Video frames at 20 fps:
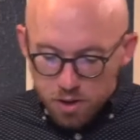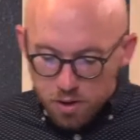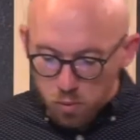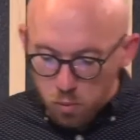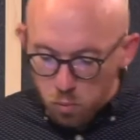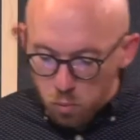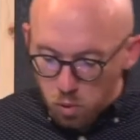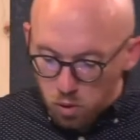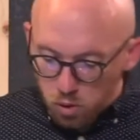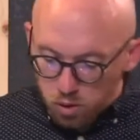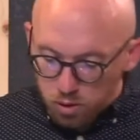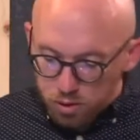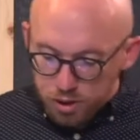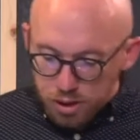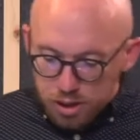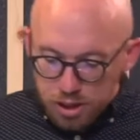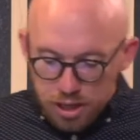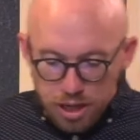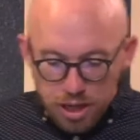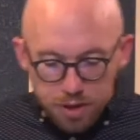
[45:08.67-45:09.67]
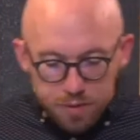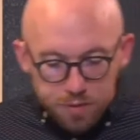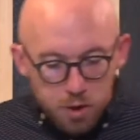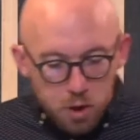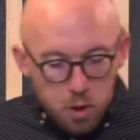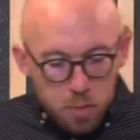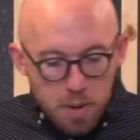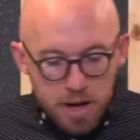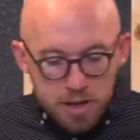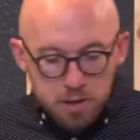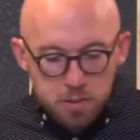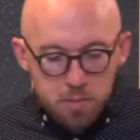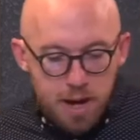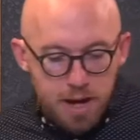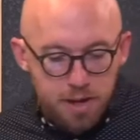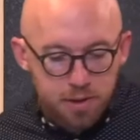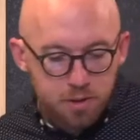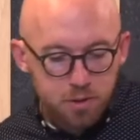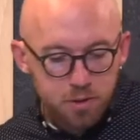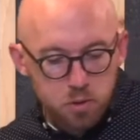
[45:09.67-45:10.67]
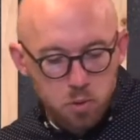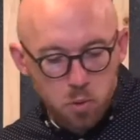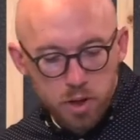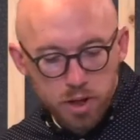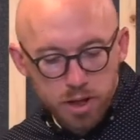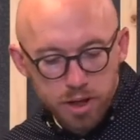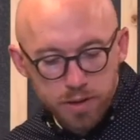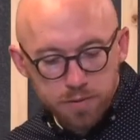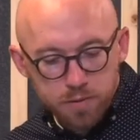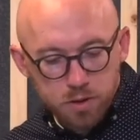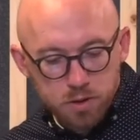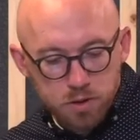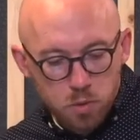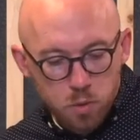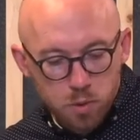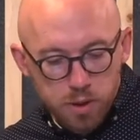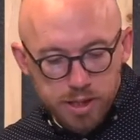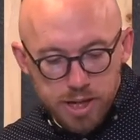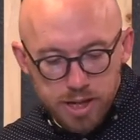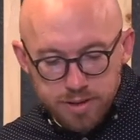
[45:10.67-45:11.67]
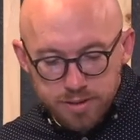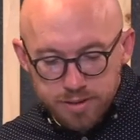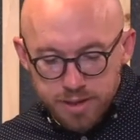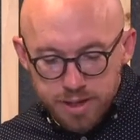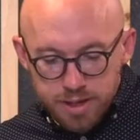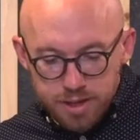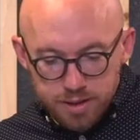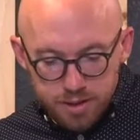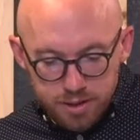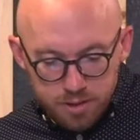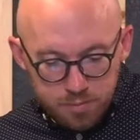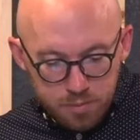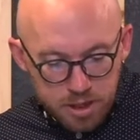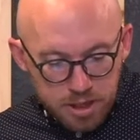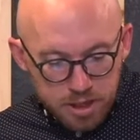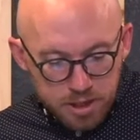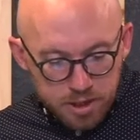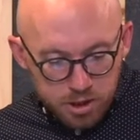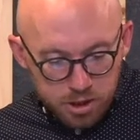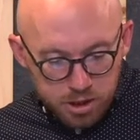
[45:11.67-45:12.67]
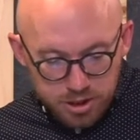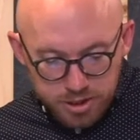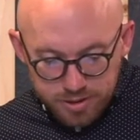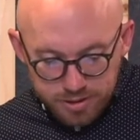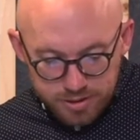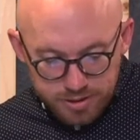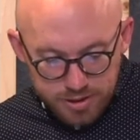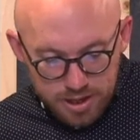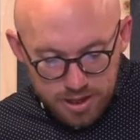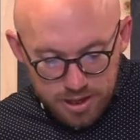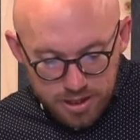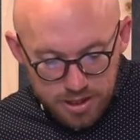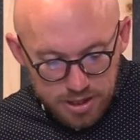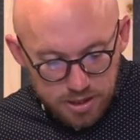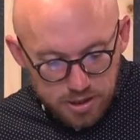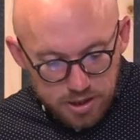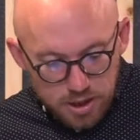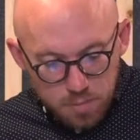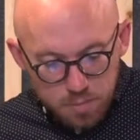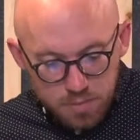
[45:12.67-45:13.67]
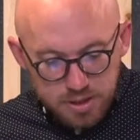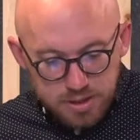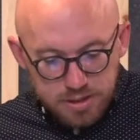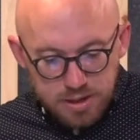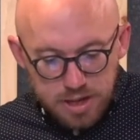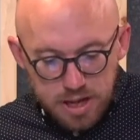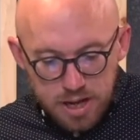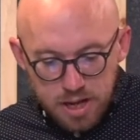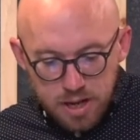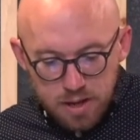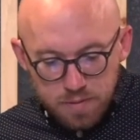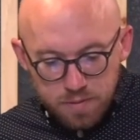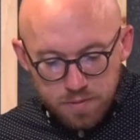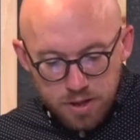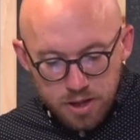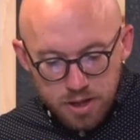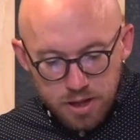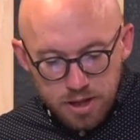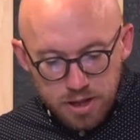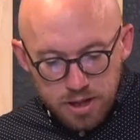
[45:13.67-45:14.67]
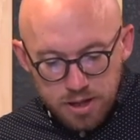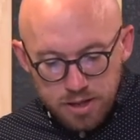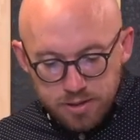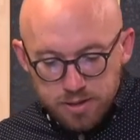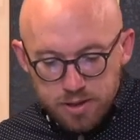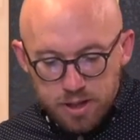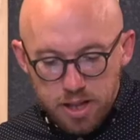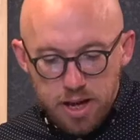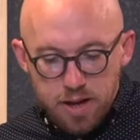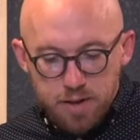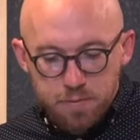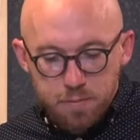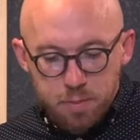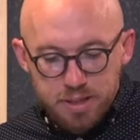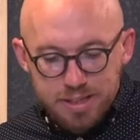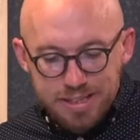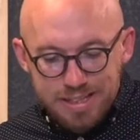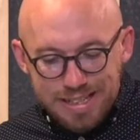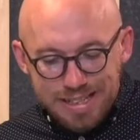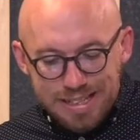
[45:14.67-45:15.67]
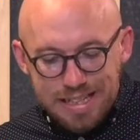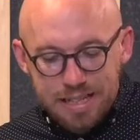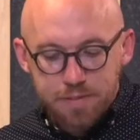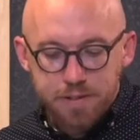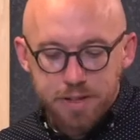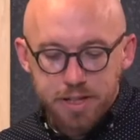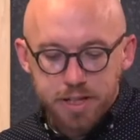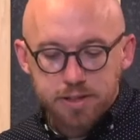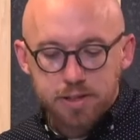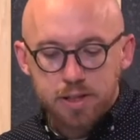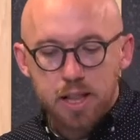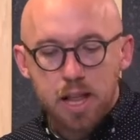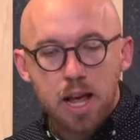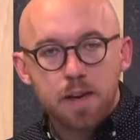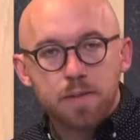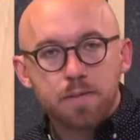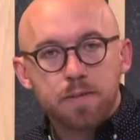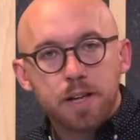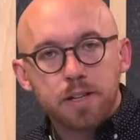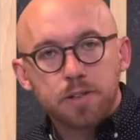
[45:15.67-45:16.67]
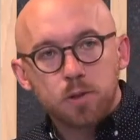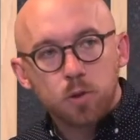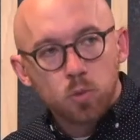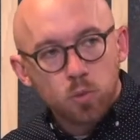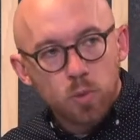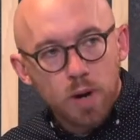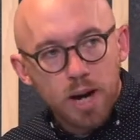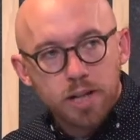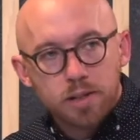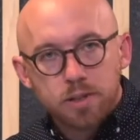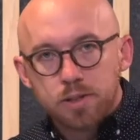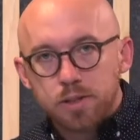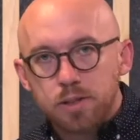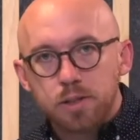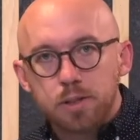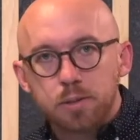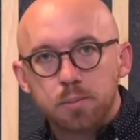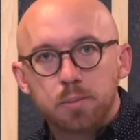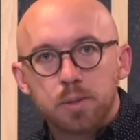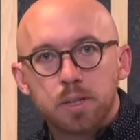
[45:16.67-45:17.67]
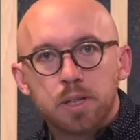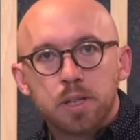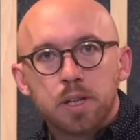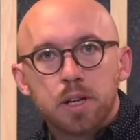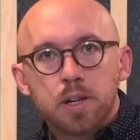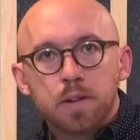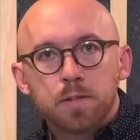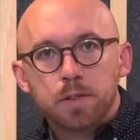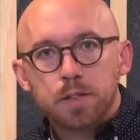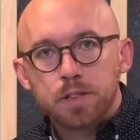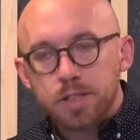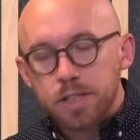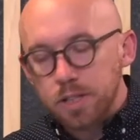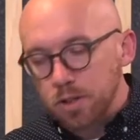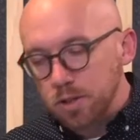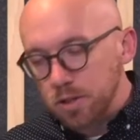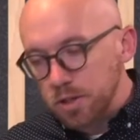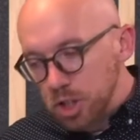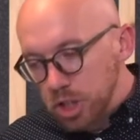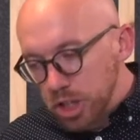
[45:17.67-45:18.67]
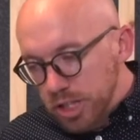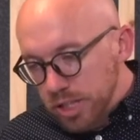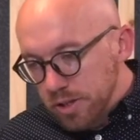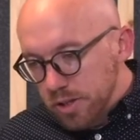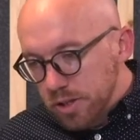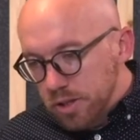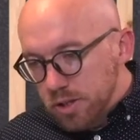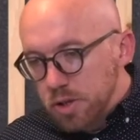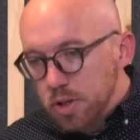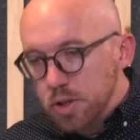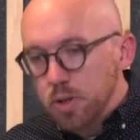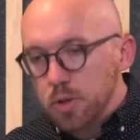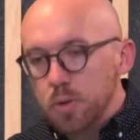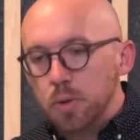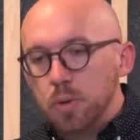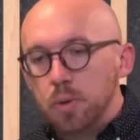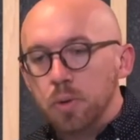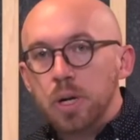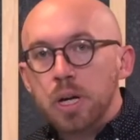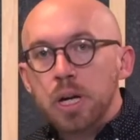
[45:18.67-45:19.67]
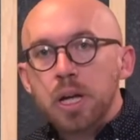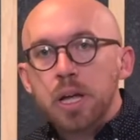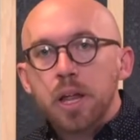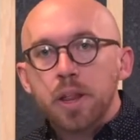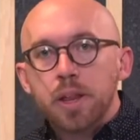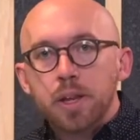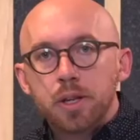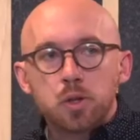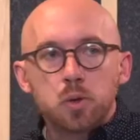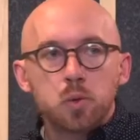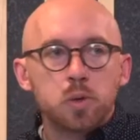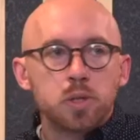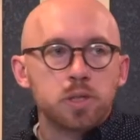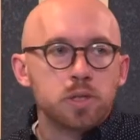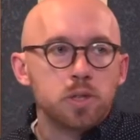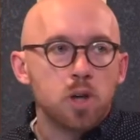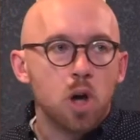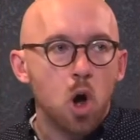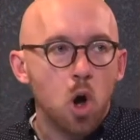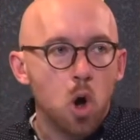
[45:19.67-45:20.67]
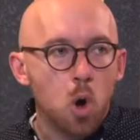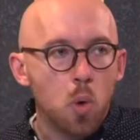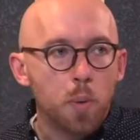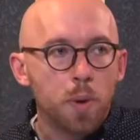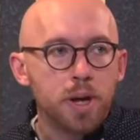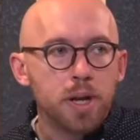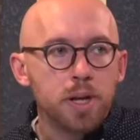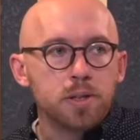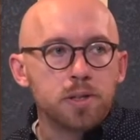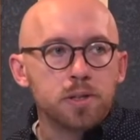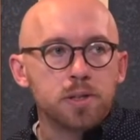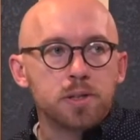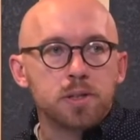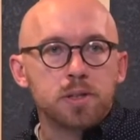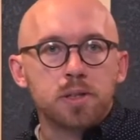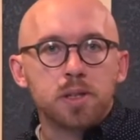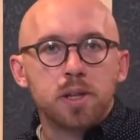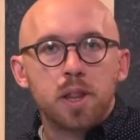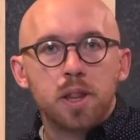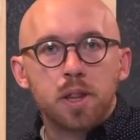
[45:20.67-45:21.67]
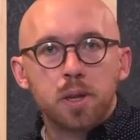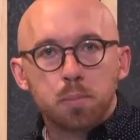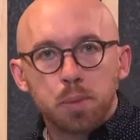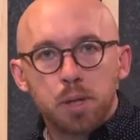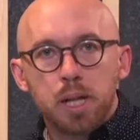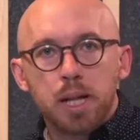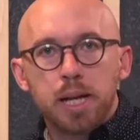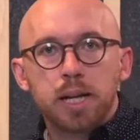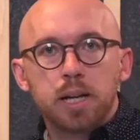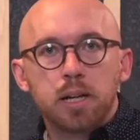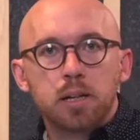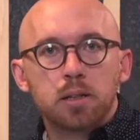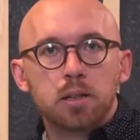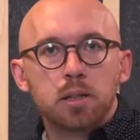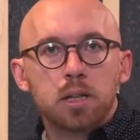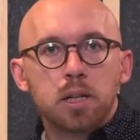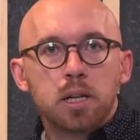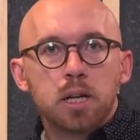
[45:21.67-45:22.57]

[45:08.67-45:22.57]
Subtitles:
the world. And if you go back to Matthew 20, verse 28, Jesus said, "I didn't come to save his life, but to give his life as a ransom for sinners." Jesus knew this was always the plan.